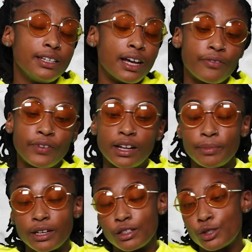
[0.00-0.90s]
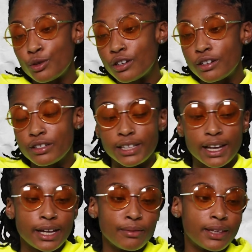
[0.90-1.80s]
Y'all can follow me on Twitter,
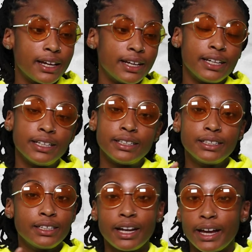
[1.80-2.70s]
same thing.